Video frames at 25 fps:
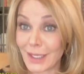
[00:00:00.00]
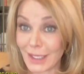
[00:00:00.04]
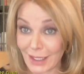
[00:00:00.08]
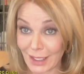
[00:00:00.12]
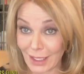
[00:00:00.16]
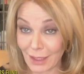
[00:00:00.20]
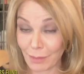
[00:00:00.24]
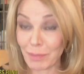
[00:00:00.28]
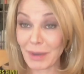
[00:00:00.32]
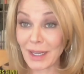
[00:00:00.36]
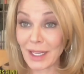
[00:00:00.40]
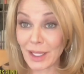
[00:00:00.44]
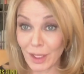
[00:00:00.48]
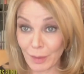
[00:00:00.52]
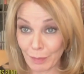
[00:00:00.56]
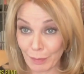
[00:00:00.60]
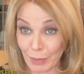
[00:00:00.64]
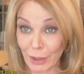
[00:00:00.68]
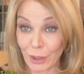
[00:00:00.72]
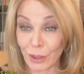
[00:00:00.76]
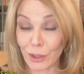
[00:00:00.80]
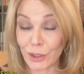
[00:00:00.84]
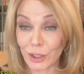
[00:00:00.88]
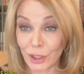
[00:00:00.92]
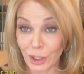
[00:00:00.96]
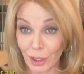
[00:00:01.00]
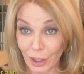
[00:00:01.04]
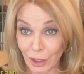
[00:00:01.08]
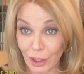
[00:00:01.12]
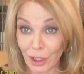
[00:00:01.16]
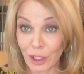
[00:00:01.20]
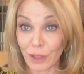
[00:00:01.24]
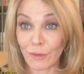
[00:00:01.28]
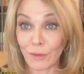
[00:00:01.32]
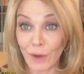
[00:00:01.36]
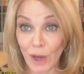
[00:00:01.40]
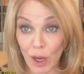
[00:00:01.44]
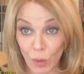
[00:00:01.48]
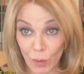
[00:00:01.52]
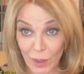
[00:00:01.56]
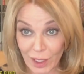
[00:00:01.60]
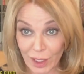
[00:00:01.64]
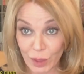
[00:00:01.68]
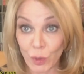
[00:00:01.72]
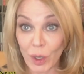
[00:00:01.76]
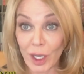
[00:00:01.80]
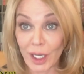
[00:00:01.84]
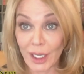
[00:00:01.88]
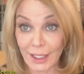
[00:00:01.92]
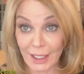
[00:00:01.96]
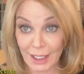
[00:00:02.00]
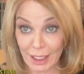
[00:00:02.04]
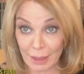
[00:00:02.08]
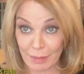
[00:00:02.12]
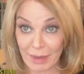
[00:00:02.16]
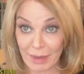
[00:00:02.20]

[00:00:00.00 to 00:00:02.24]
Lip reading: To be the person you've always wanted to